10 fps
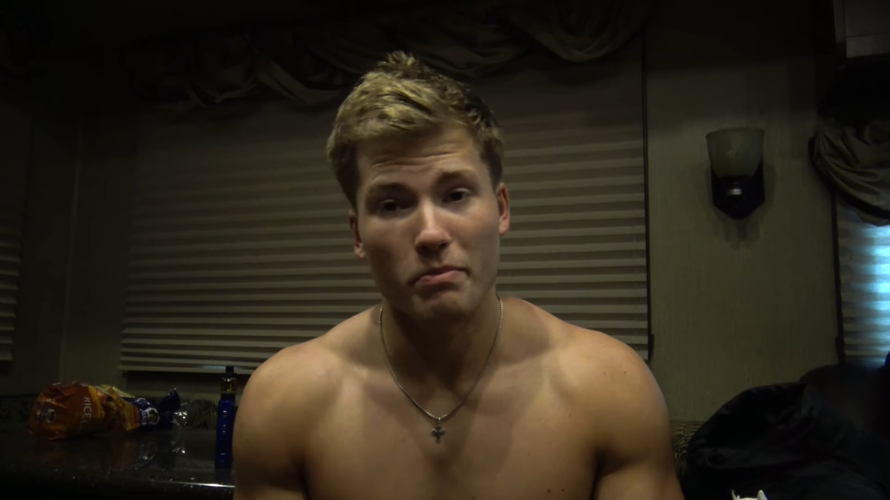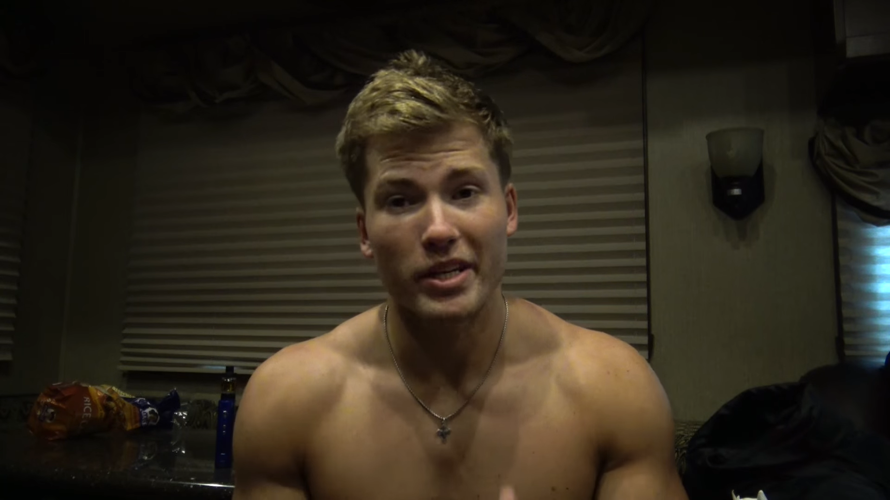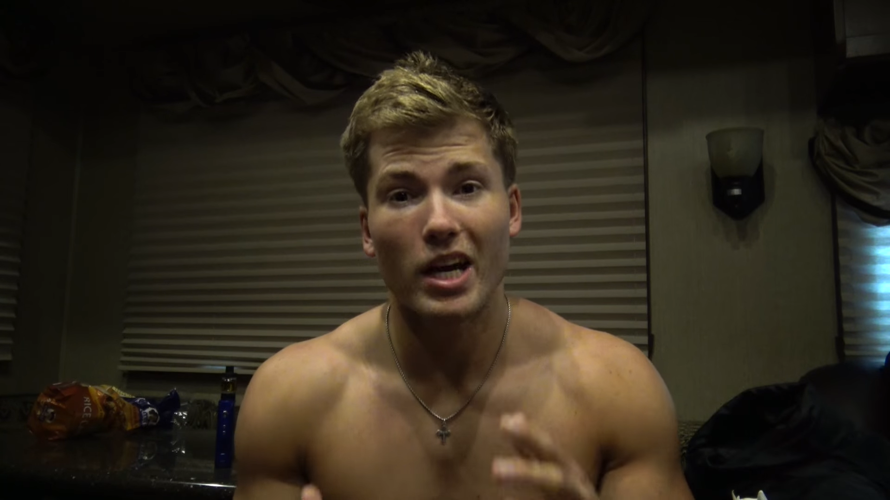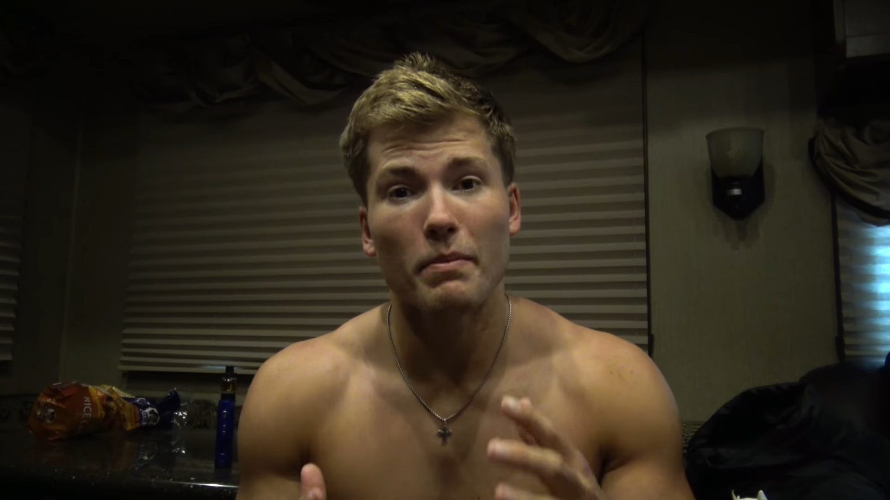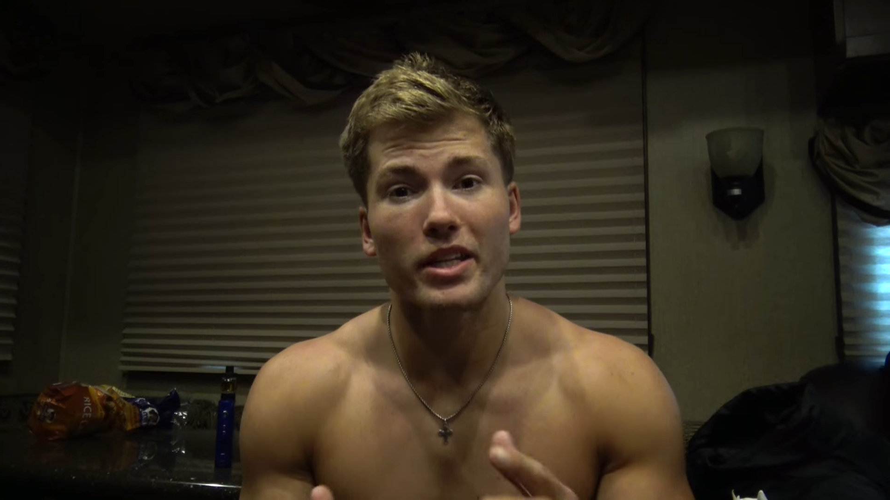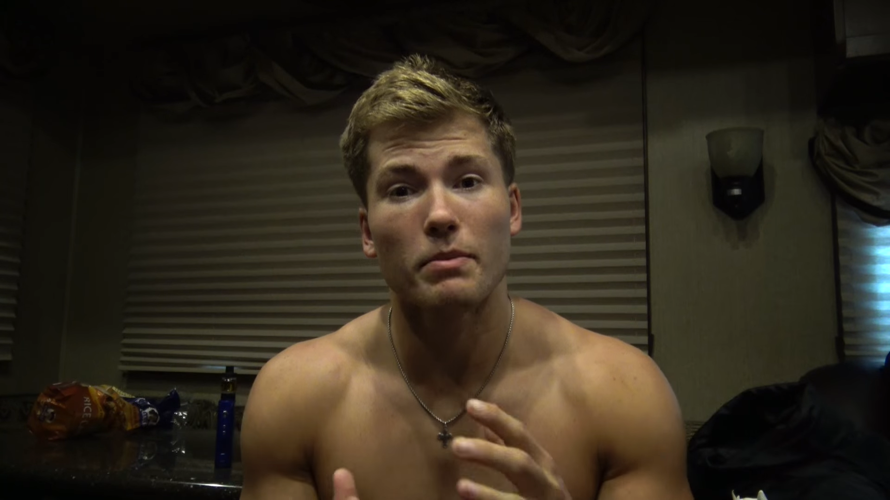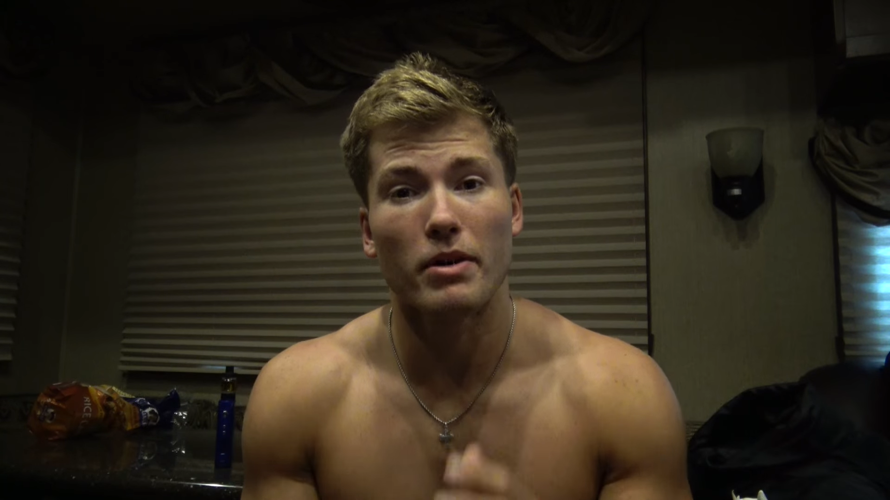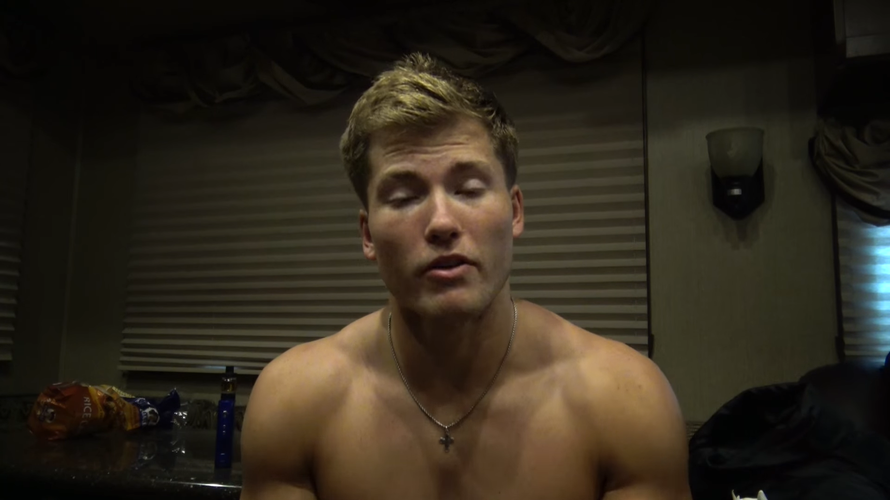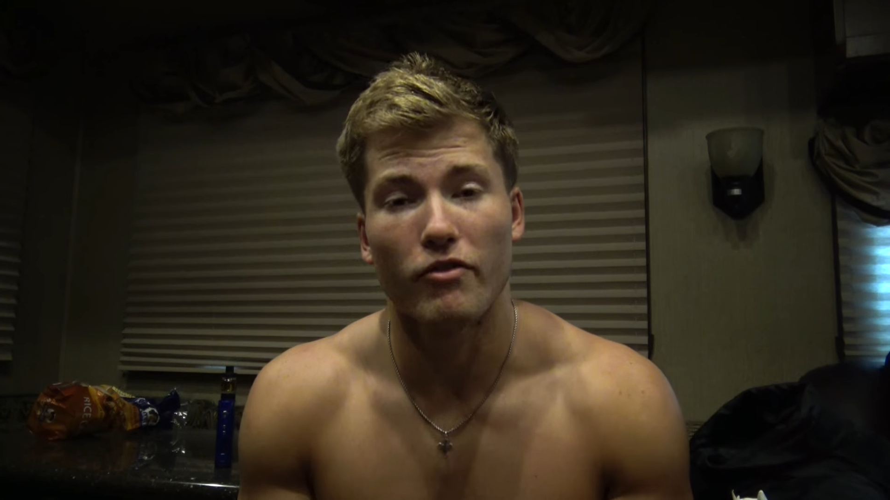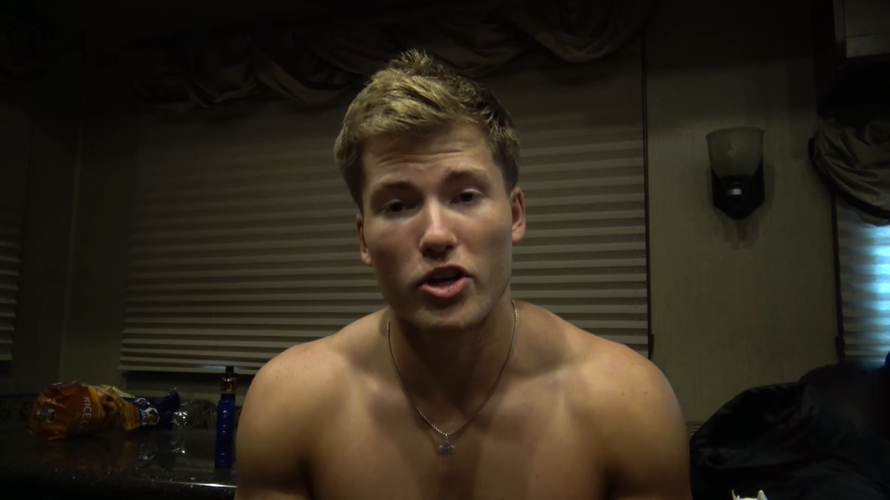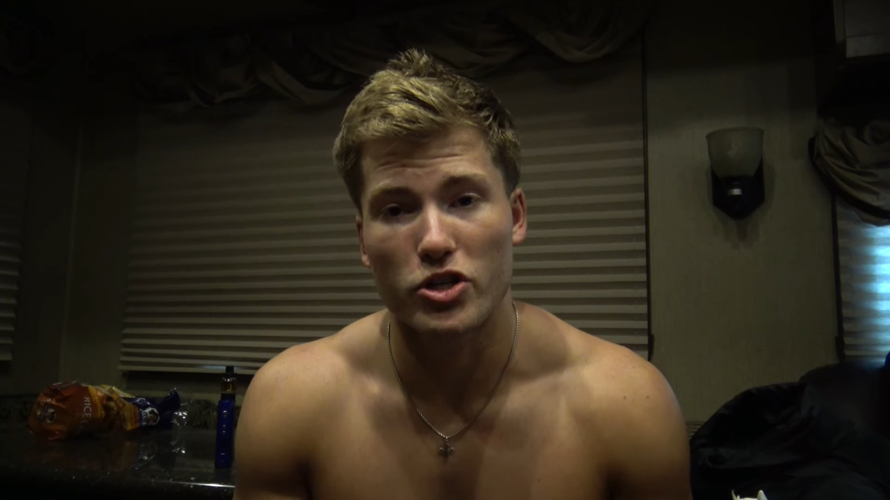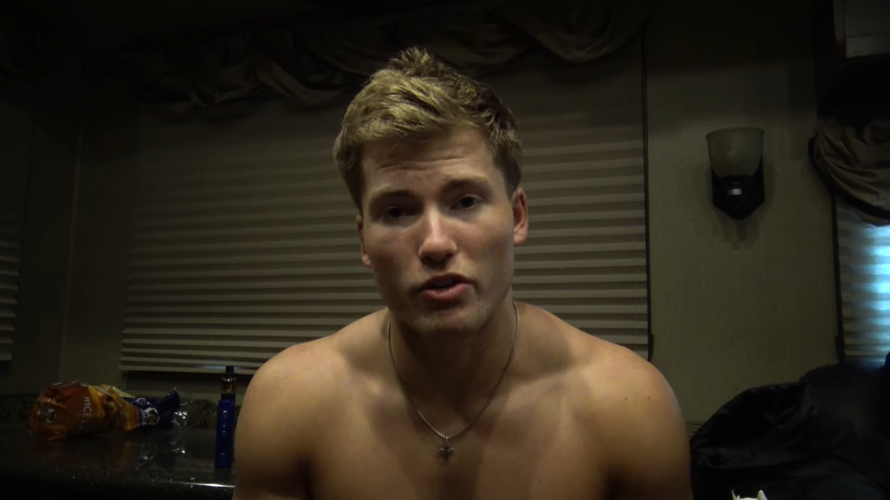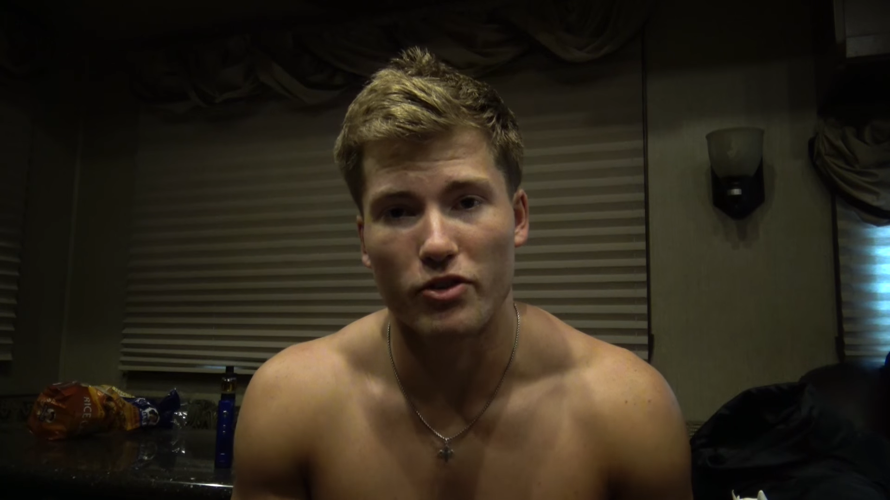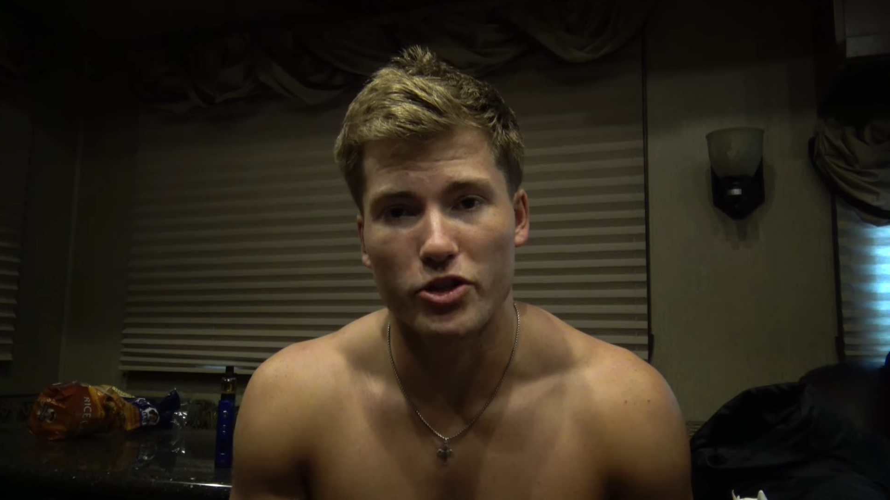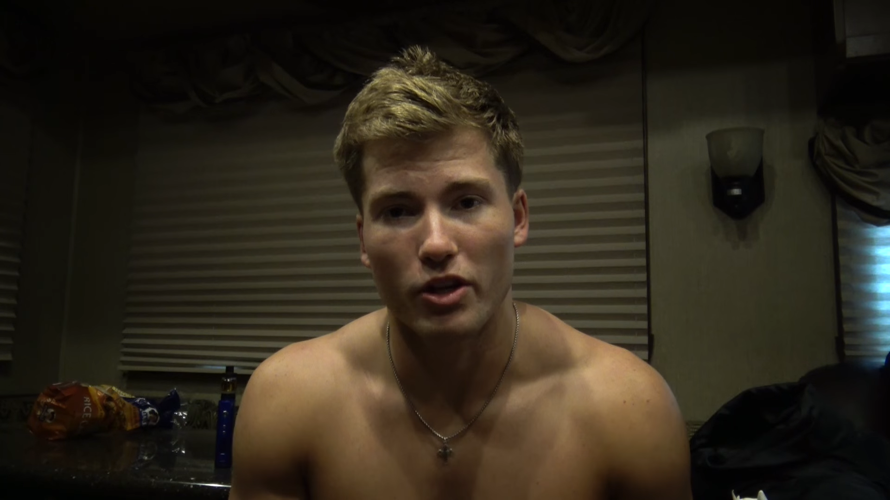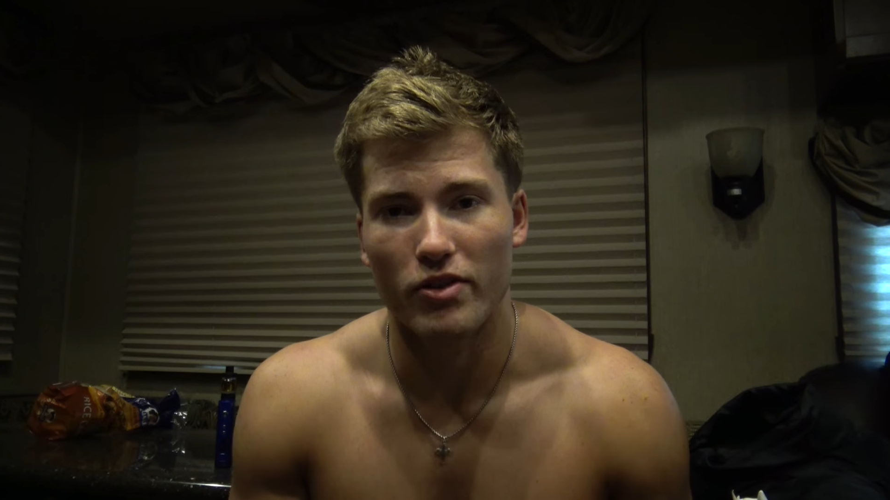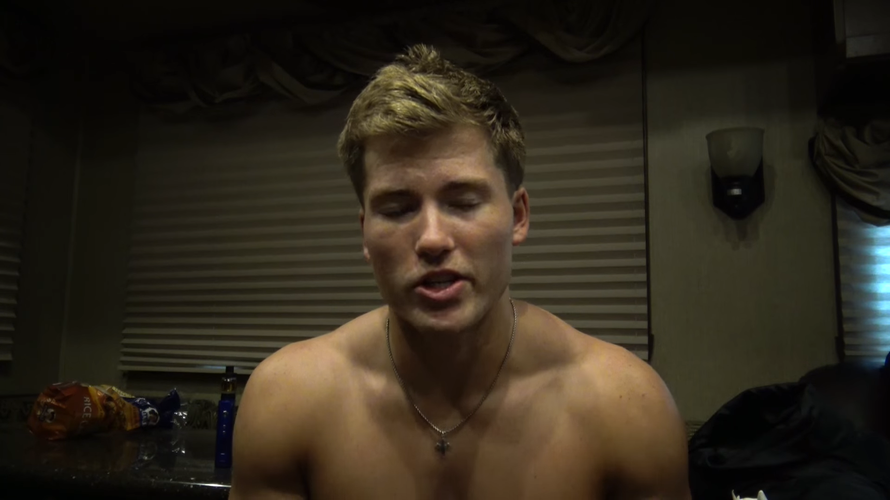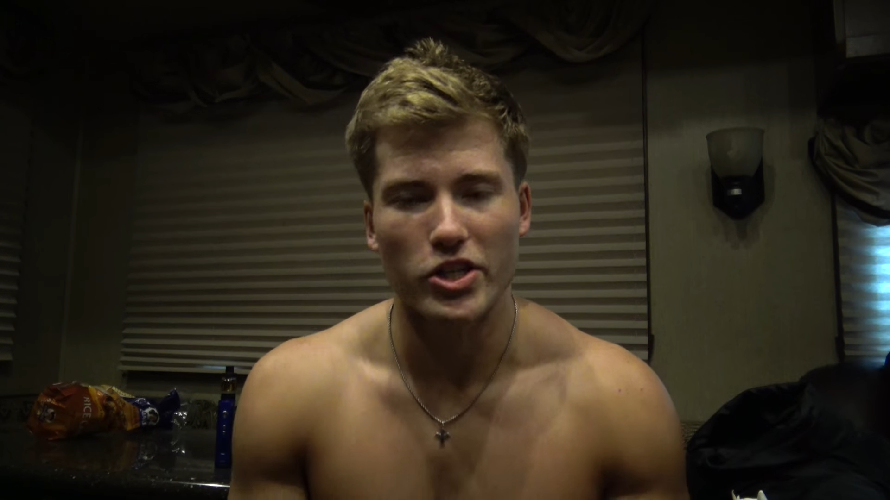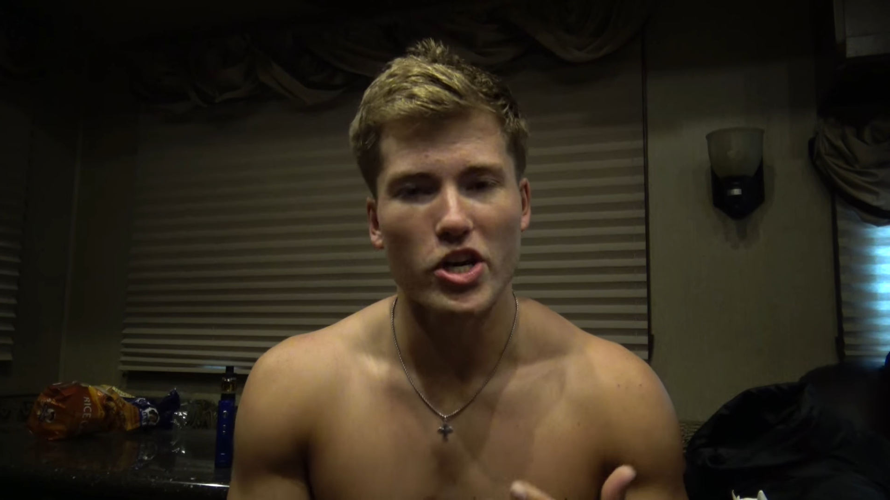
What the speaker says: And becoming the better version of yourself is